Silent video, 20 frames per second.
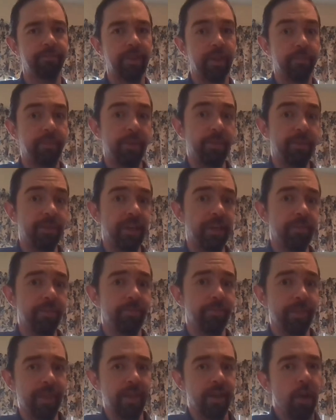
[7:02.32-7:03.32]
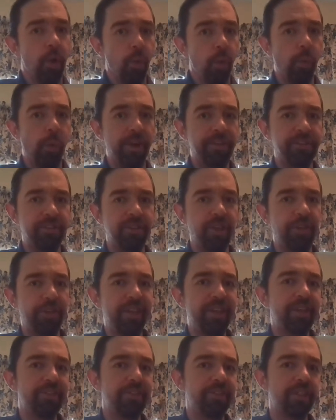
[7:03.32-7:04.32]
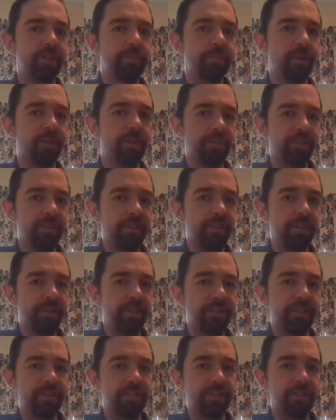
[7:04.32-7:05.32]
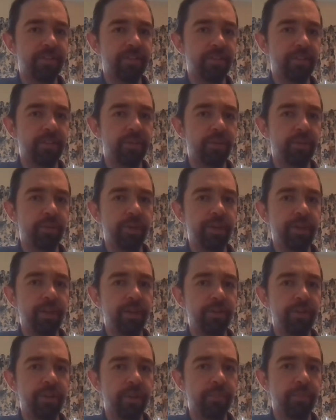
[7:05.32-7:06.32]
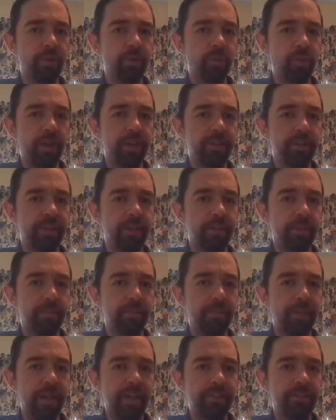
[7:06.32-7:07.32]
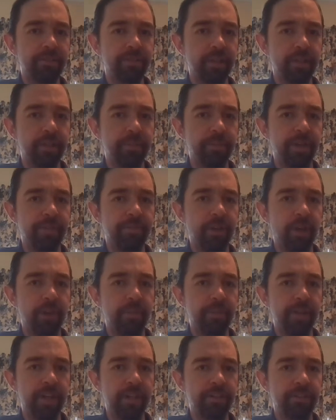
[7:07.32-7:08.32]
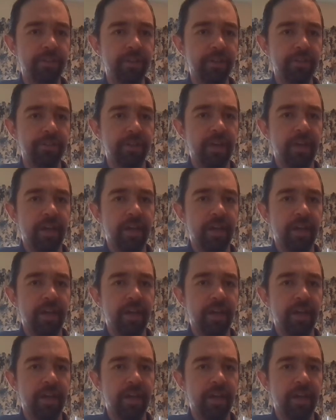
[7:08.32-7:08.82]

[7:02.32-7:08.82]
Remember them? What's the theistic personalists' credo number one, their mantra above all mantras?